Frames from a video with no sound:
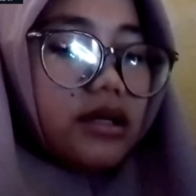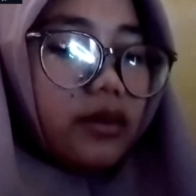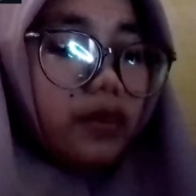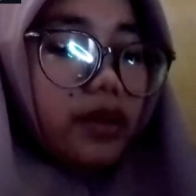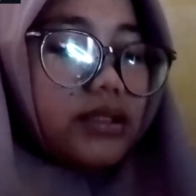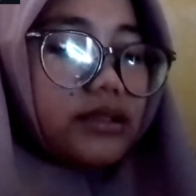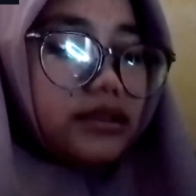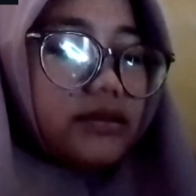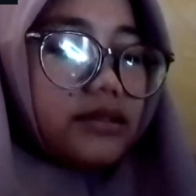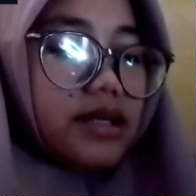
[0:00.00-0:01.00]
A wallet
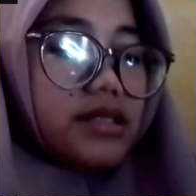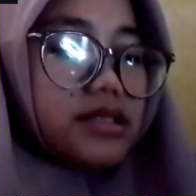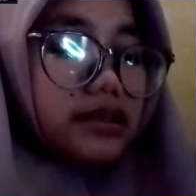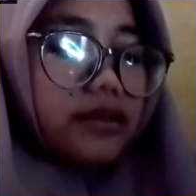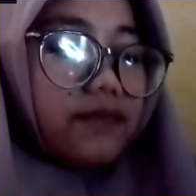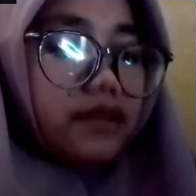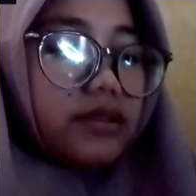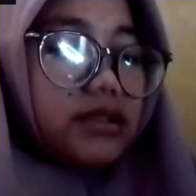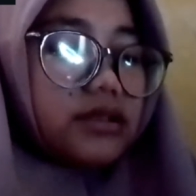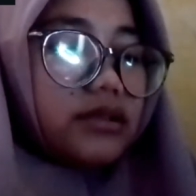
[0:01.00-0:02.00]
address
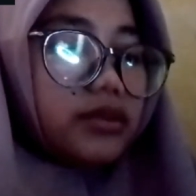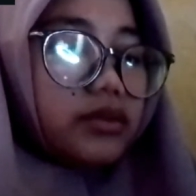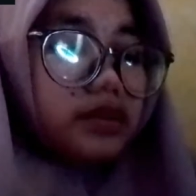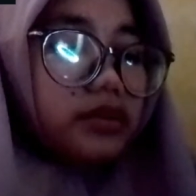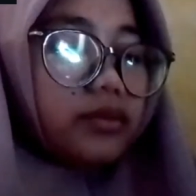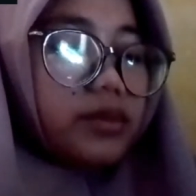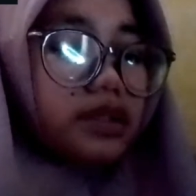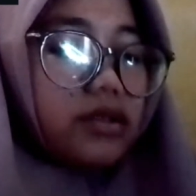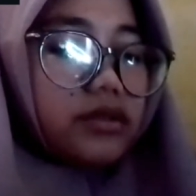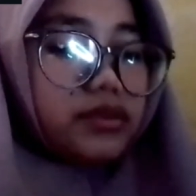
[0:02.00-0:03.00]
indicated to
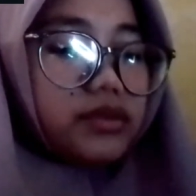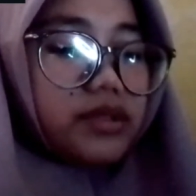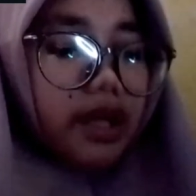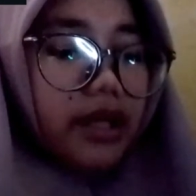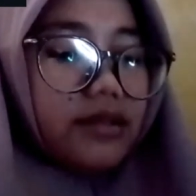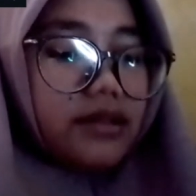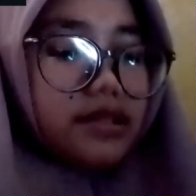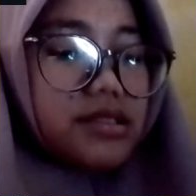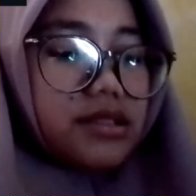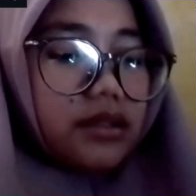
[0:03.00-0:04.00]
belong to the hacker
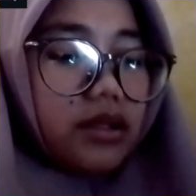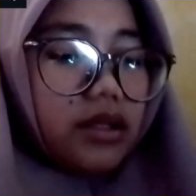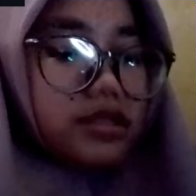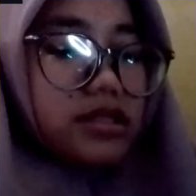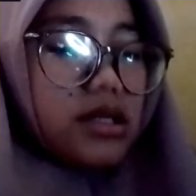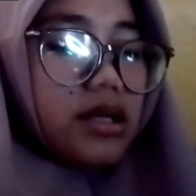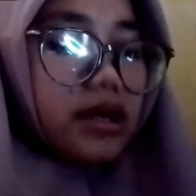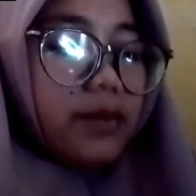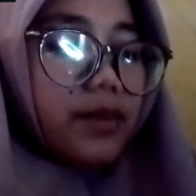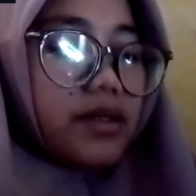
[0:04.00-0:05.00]
still holds
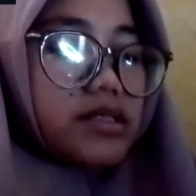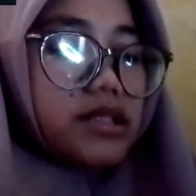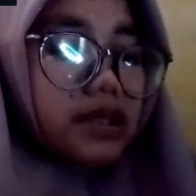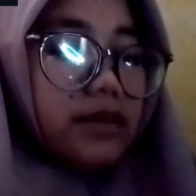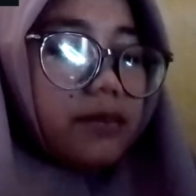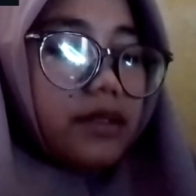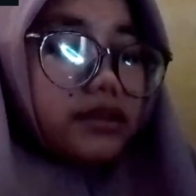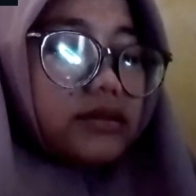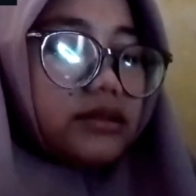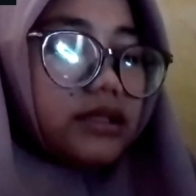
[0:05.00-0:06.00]

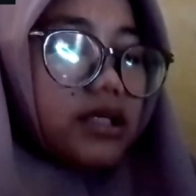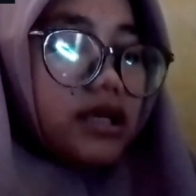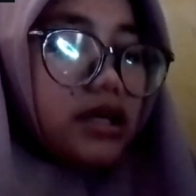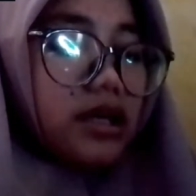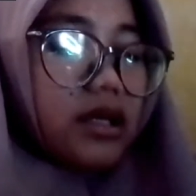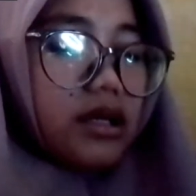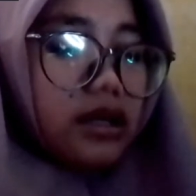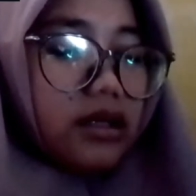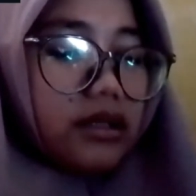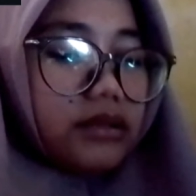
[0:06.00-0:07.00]
approximately
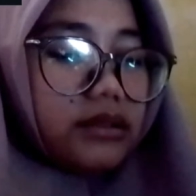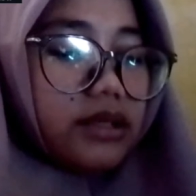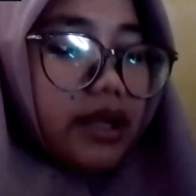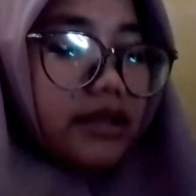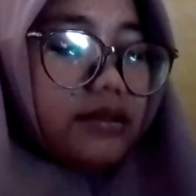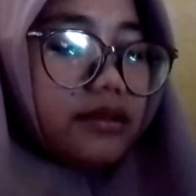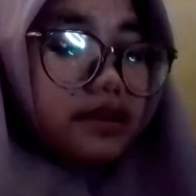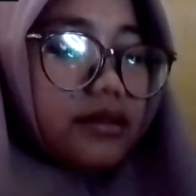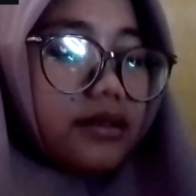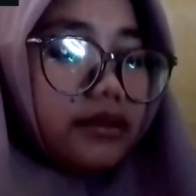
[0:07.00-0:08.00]
the
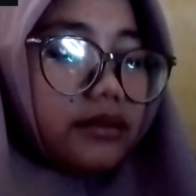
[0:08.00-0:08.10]
hacker